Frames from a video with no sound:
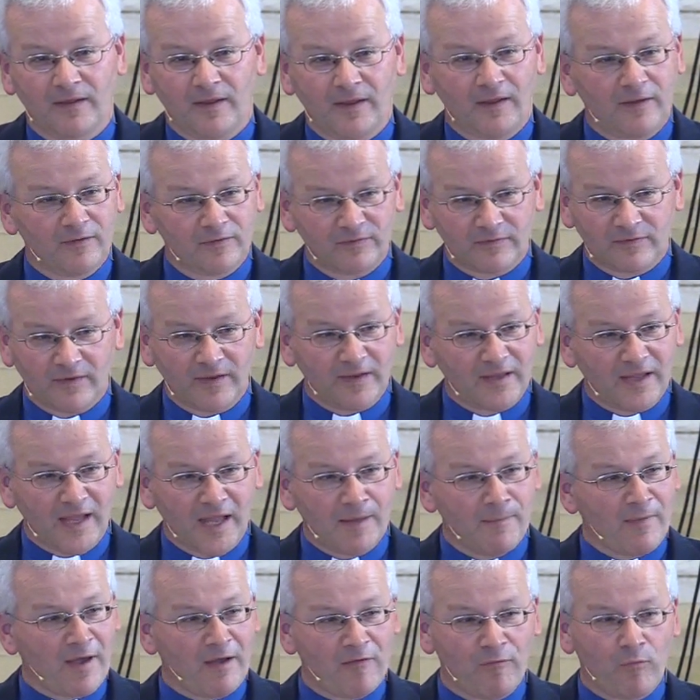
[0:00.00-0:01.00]
It
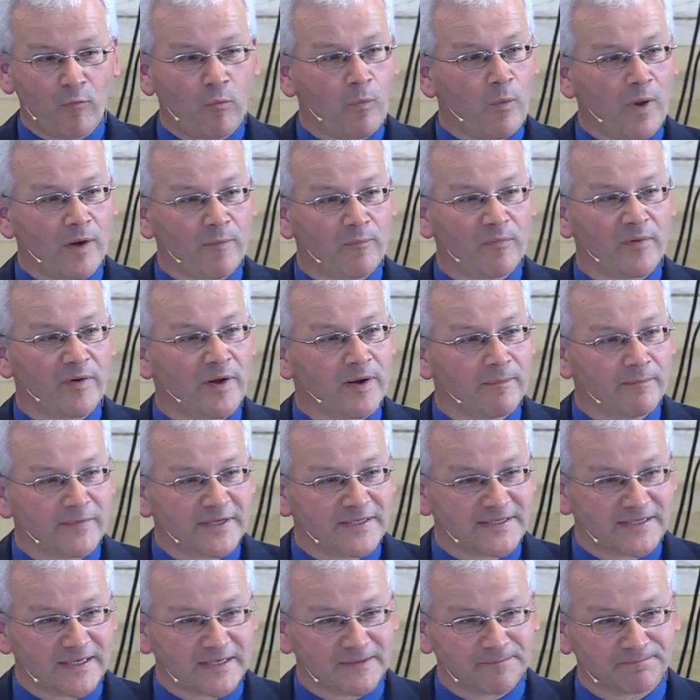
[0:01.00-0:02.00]
came out of one prayer
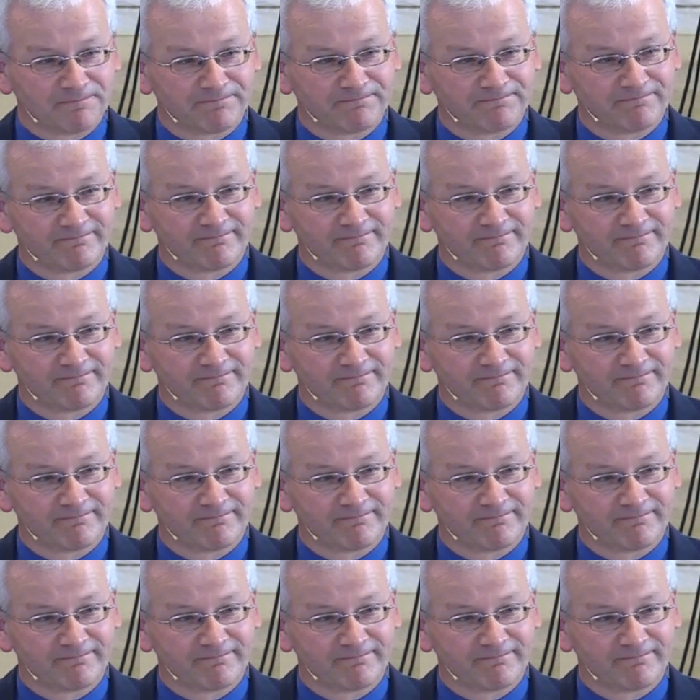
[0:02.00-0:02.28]
meeting.